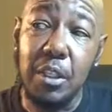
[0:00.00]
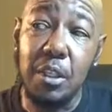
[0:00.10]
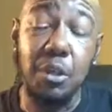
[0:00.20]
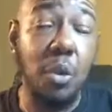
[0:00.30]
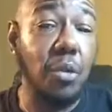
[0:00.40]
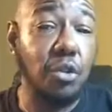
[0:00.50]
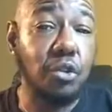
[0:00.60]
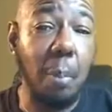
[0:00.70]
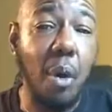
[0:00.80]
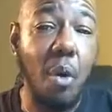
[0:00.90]
The
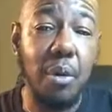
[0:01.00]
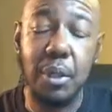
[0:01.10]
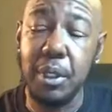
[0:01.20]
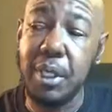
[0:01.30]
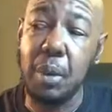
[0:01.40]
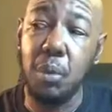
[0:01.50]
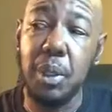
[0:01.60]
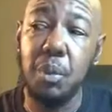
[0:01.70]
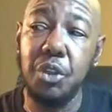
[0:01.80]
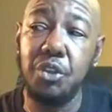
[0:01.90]
support that
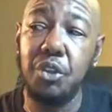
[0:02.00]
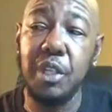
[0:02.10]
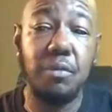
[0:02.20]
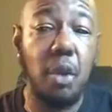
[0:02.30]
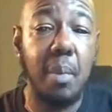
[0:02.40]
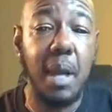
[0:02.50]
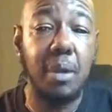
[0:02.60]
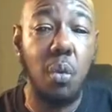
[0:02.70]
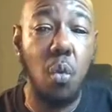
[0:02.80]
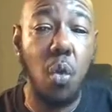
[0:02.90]
we receive, no
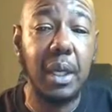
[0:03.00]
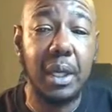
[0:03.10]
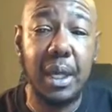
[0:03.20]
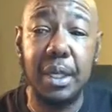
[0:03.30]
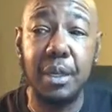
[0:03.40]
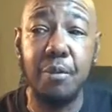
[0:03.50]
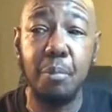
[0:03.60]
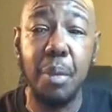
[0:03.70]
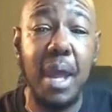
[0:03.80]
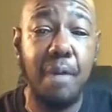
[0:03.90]
matter what kind of
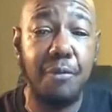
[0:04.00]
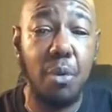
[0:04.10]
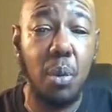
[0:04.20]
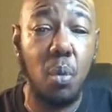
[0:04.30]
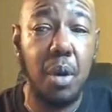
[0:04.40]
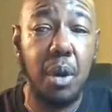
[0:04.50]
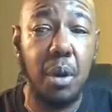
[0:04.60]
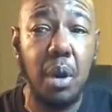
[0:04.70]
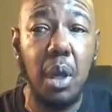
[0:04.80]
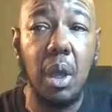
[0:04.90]
platform where